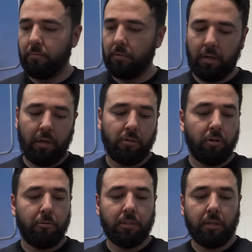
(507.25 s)
And the
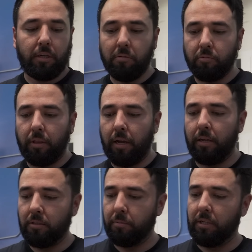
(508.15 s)
only reason it comes with
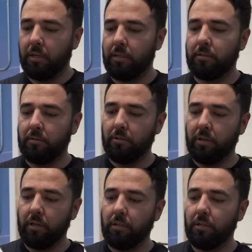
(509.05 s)
that is because you're
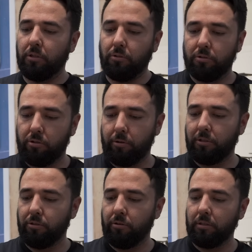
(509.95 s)
gonna need to use
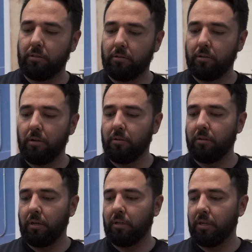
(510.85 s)
3 joints.
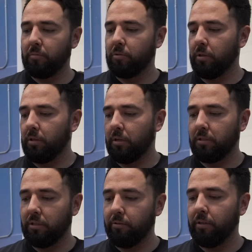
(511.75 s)
And it comes with the
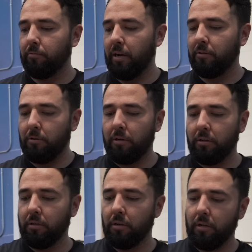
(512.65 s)
steering rack
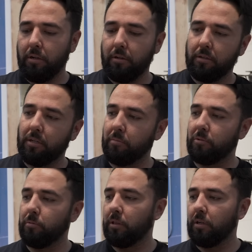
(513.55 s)
one,
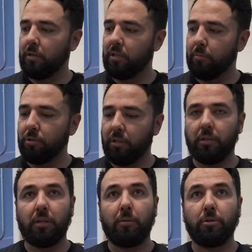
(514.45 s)
comes with a double D
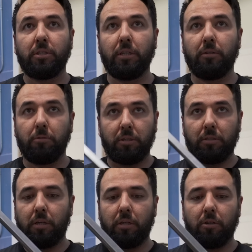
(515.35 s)
to double D, which
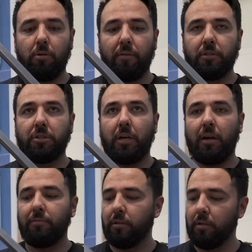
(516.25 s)
is gonna go off the
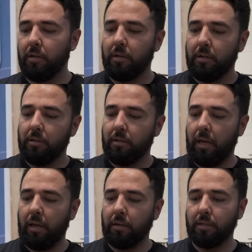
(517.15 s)
shaft.
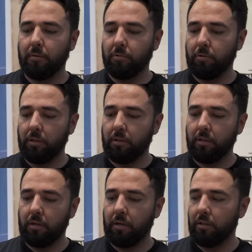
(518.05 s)
And it comes with
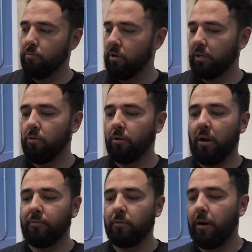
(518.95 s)
the one going
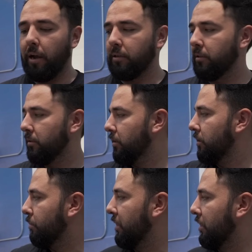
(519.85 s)
off the rack,
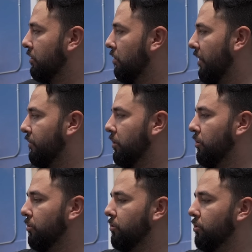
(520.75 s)
because you'll have to
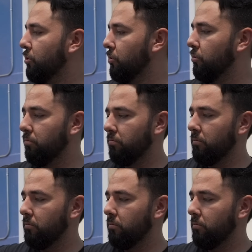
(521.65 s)
do 2